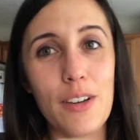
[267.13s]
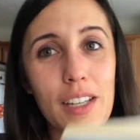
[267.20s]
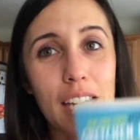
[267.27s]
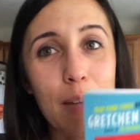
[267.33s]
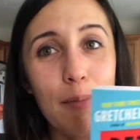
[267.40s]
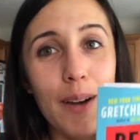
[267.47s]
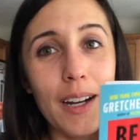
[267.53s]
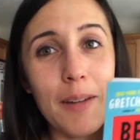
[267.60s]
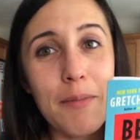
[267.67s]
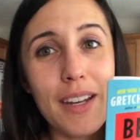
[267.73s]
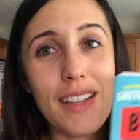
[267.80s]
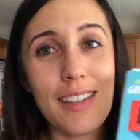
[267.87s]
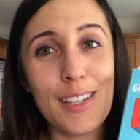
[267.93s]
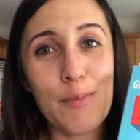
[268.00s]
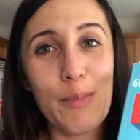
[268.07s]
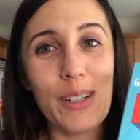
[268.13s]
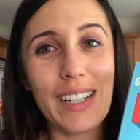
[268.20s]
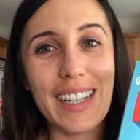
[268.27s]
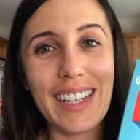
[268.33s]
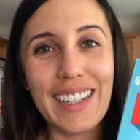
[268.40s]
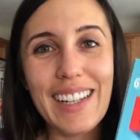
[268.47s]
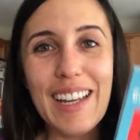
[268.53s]
keep recommending this book,
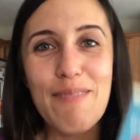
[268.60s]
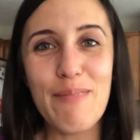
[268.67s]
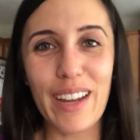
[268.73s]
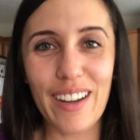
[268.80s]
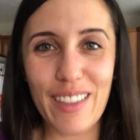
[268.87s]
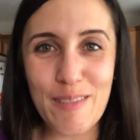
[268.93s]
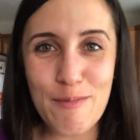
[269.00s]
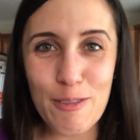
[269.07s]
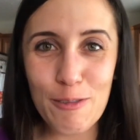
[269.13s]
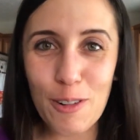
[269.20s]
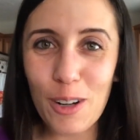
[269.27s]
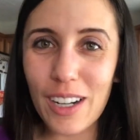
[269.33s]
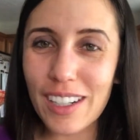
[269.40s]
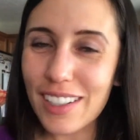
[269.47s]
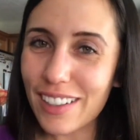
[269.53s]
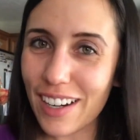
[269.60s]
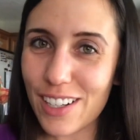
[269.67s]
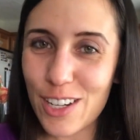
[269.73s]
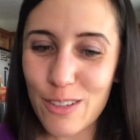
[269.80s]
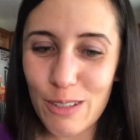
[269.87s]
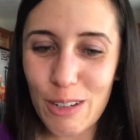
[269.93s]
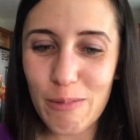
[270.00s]
Better Than Before,
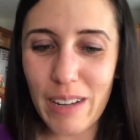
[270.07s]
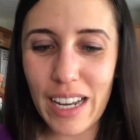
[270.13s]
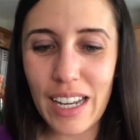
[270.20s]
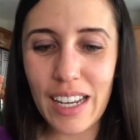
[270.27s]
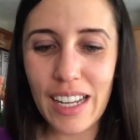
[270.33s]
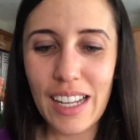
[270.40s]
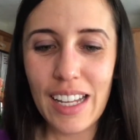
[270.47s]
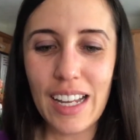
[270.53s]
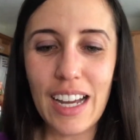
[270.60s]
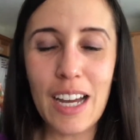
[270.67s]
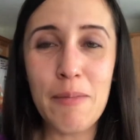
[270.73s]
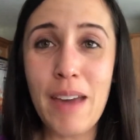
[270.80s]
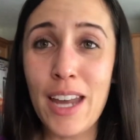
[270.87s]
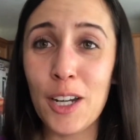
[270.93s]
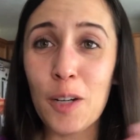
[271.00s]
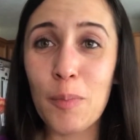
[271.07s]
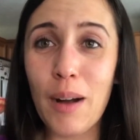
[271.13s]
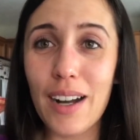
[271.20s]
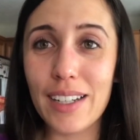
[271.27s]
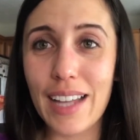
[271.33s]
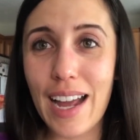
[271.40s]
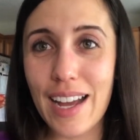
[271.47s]
Gretchen Rubin, and her
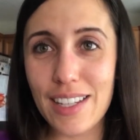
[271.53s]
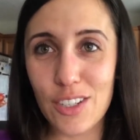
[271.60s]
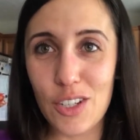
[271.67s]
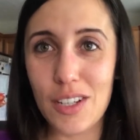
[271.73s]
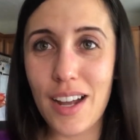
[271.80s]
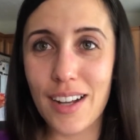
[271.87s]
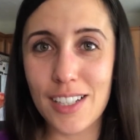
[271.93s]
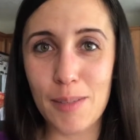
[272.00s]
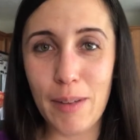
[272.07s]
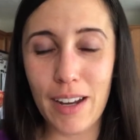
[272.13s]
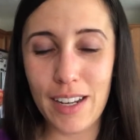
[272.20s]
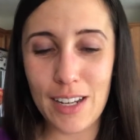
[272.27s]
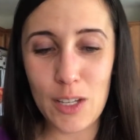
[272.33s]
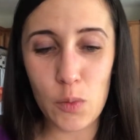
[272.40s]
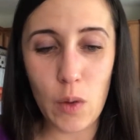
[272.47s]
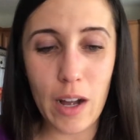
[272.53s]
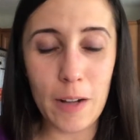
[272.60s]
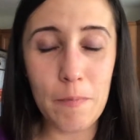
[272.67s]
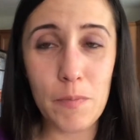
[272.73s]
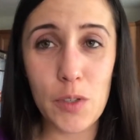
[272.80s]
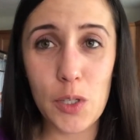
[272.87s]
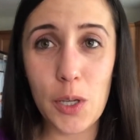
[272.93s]
podcast, she talks about it as
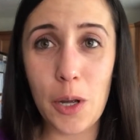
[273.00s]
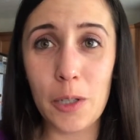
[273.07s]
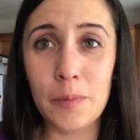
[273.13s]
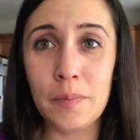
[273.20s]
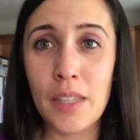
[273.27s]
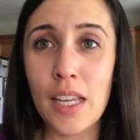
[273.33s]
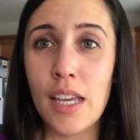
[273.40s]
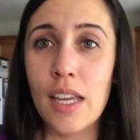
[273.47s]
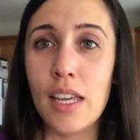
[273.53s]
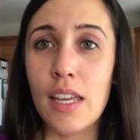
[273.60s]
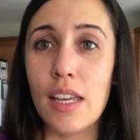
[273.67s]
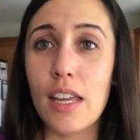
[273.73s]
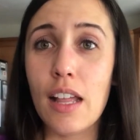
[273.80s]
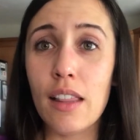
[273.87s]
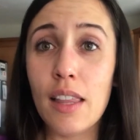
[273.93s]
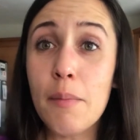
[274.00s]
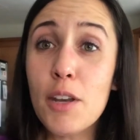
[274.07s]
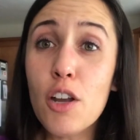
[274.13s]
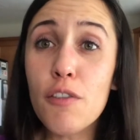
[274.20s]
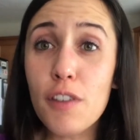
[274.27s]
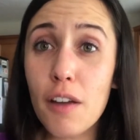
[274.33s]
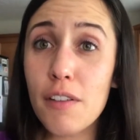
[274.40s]
well. So let me
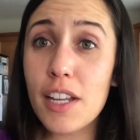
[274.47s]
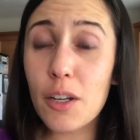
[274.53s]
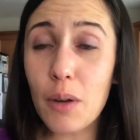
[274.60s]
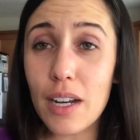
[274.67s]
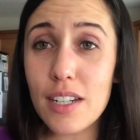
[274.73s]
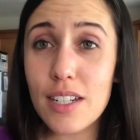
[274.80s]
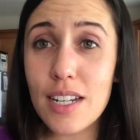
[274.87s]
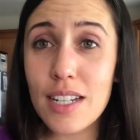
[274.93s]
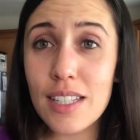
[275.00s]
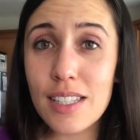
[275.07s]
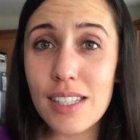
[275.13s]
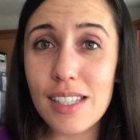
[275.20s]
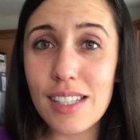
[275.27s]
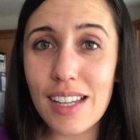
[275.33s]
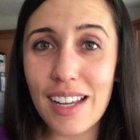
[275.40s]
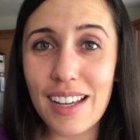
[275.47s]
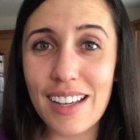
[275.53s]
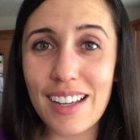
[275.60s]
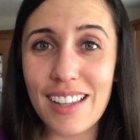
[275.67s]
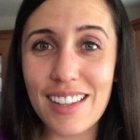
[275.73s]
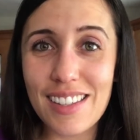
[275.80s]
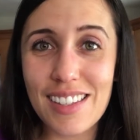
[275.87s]
know if you have any questions.
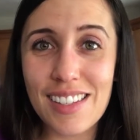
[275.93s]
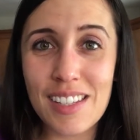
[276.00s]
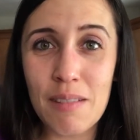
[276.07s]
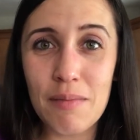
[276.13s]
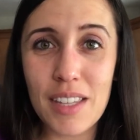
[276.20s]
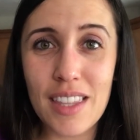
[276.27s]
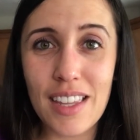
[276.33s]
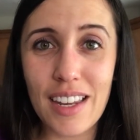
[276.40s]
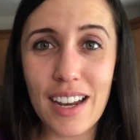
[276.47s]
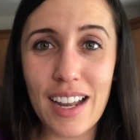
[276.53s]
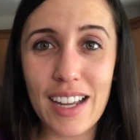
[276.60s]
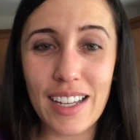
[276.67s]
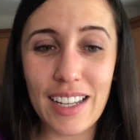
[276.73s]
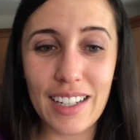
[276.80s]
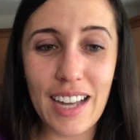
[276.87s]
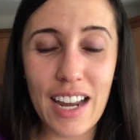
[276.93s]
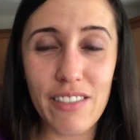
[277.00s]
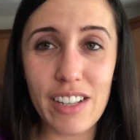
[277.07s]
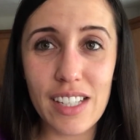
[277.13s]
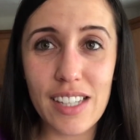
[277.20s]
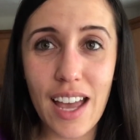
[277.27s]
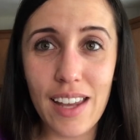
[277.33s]
This is something that I get kind of
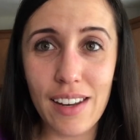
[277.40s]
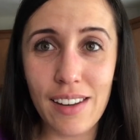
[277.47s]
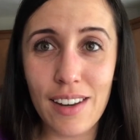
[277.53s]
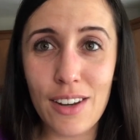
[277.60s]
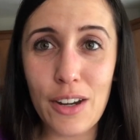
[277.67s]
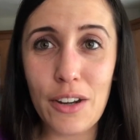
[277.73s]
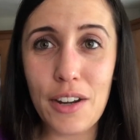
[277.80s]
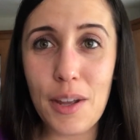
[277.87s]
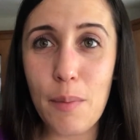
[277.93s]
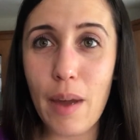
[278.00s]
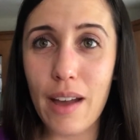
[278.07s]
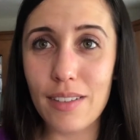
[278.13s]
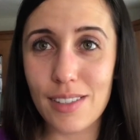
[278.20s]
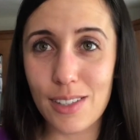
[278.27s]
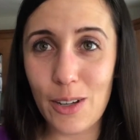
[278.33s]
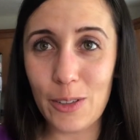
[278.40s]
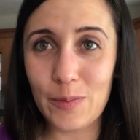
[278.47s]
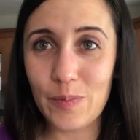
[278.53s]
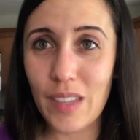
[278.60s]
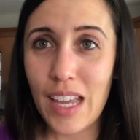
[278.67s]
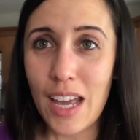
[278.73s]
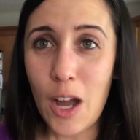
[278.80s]
excited and nerdy about. So
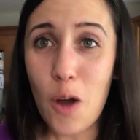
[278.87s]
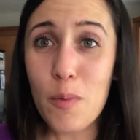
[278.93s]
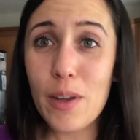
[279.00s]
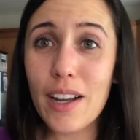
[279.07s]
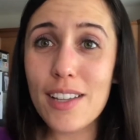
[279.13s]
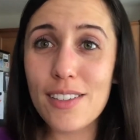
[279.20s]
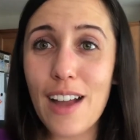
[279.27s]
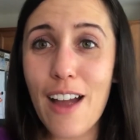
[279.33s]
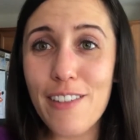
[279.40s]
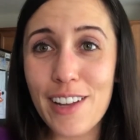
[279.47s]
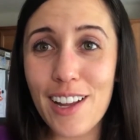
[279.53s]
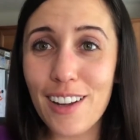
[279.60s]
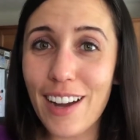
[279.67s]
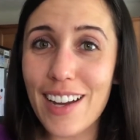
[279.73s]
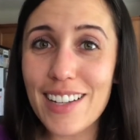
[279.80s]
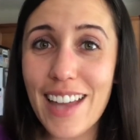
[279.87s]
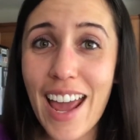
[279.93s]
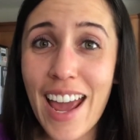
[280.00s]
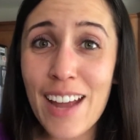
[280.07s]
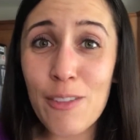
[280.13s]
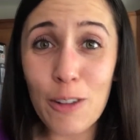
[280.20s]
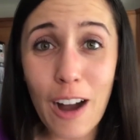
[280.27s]
hope you guys are having a great
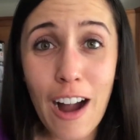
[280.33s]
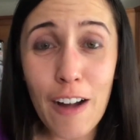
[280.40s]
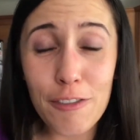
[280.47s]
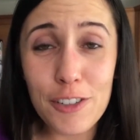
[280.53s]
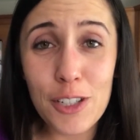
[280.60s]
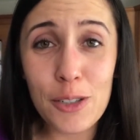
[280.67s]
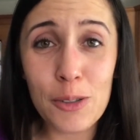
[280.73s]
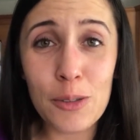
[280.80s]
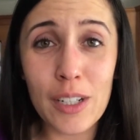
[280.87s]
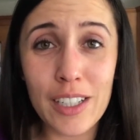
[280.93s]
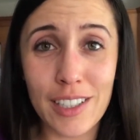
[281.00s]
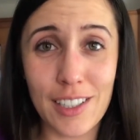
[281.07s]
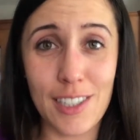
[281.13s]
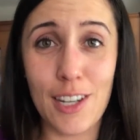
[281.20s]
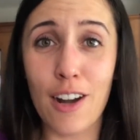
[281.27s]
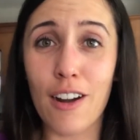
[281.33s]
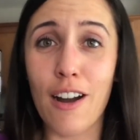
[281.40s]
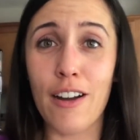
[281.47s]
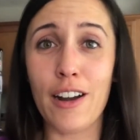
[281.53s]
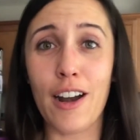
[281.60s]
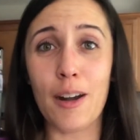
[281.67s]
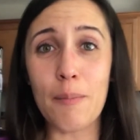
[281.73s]
day. We're off to a good start
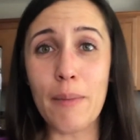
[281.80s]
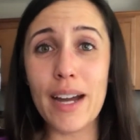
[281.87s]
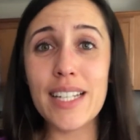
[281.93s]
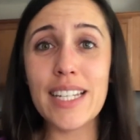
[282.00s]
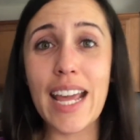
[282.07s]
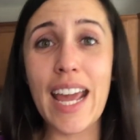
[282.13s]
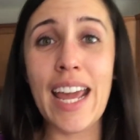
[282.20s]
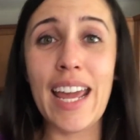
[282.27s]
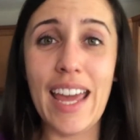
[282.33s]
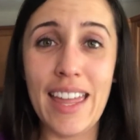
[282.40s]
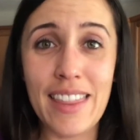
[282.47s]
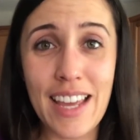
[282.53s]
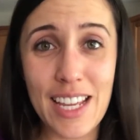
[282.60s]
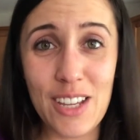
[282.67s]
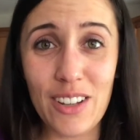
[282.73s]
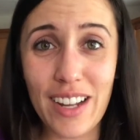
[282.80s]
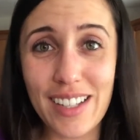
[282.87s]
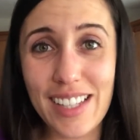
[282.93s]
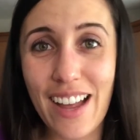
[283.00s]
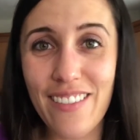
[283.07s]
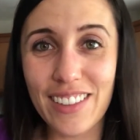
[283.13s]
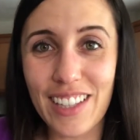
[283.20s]
on our Monday, and that you
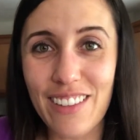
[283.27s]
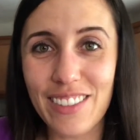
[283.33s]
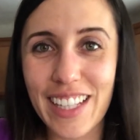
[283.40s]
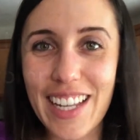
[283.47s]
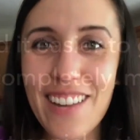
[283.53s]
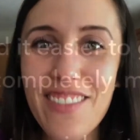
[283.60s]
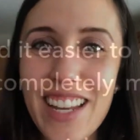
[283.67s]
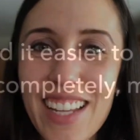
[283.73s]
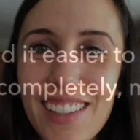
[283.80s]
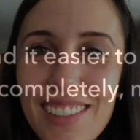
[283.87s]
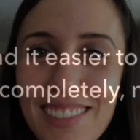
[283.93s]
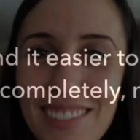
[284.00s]
guys have a lovely evening.